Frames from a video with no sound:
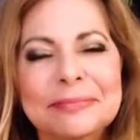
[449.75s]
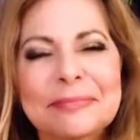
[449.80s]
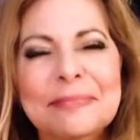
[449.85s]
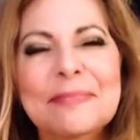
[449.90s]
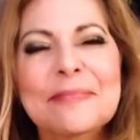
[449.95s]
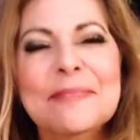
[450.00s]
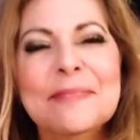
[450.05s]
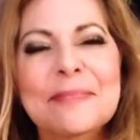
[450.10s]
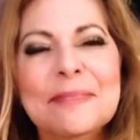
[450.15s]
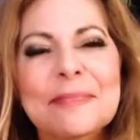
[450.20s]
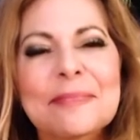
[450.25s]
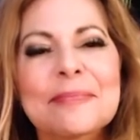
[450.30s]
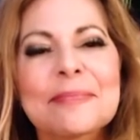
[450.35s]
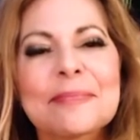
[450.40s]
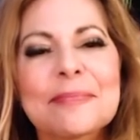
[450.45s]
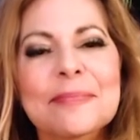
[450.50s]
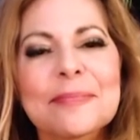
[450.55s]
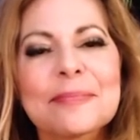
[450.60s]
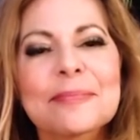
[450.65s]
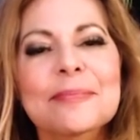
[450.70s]

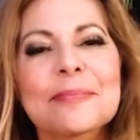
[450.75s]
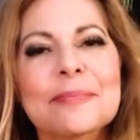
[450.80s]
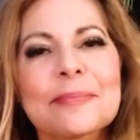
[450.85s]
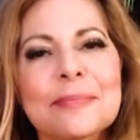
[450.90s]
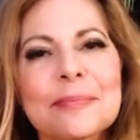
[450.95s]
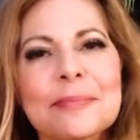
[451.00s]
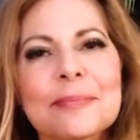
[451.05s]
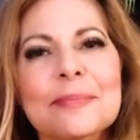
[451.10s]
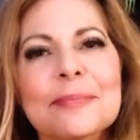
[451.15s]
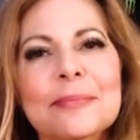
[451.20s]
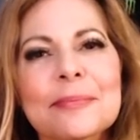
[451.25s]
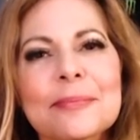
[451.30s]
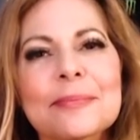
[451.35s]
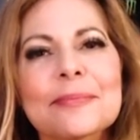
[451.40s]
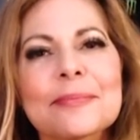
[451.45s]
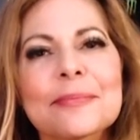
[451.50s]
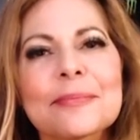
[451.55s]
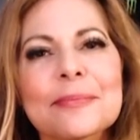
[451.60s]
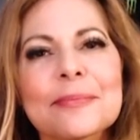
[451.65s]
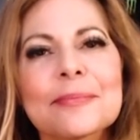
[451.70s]

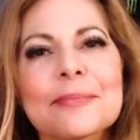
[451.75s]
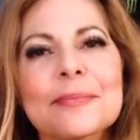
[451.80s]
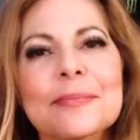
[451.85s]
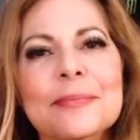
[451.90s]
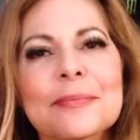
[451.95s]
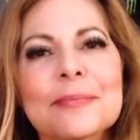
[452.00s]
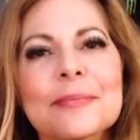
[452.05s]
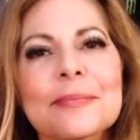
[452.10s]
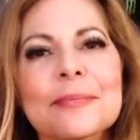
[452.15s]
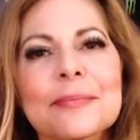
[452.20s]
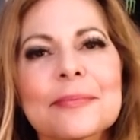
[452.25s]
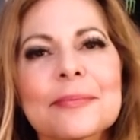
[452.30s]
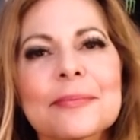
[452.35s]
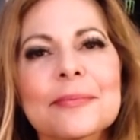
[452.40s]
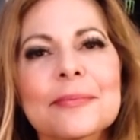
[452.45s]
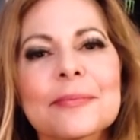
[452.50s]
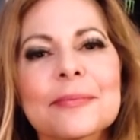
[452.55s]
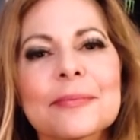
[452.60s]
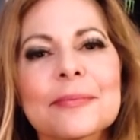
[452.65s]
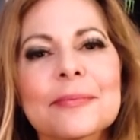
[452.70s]

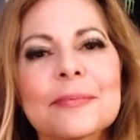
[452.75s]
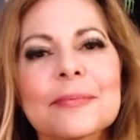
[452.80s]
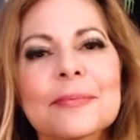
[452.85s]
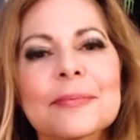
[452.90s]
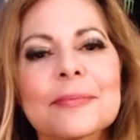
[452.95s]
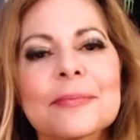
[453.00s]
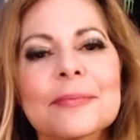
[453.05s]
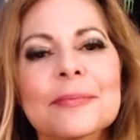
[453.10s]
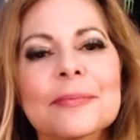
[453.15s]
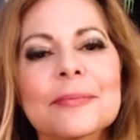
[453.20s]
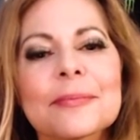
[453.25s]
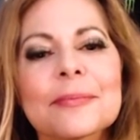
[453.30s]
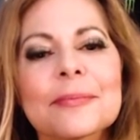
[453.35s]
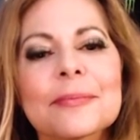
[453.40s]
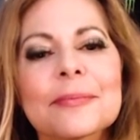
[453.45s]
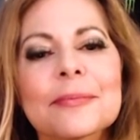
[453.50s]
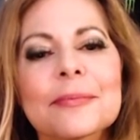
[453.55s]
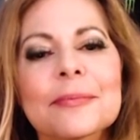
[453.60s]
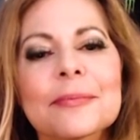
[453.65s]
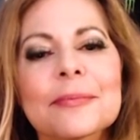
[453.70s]
The person shown says nothing.